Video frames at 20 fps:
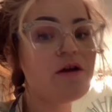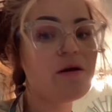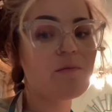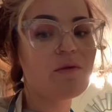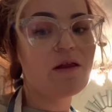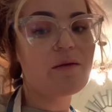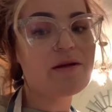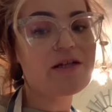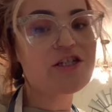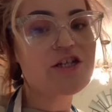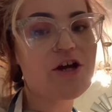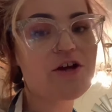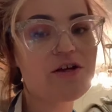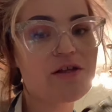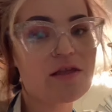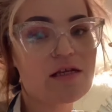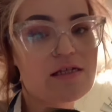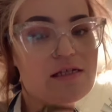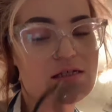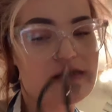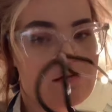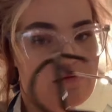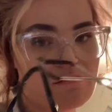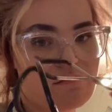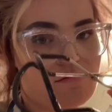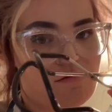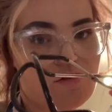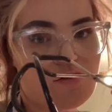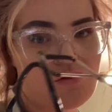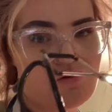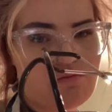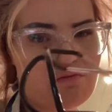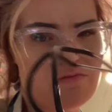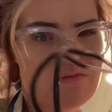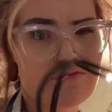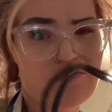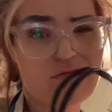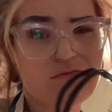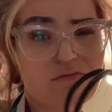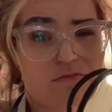Well, let me show you
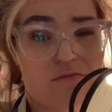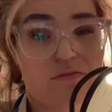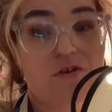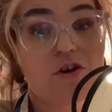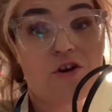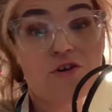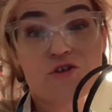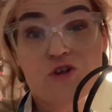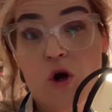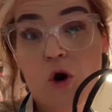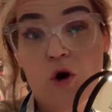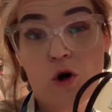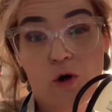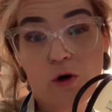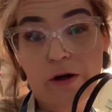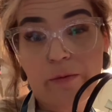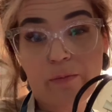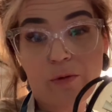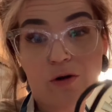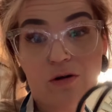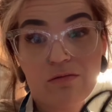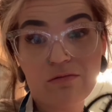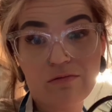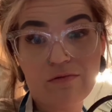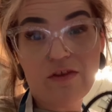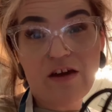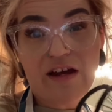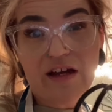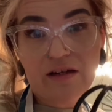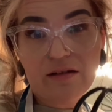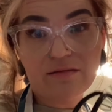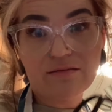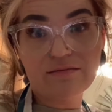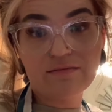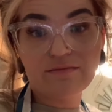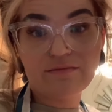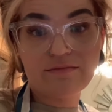this jar gripper thing.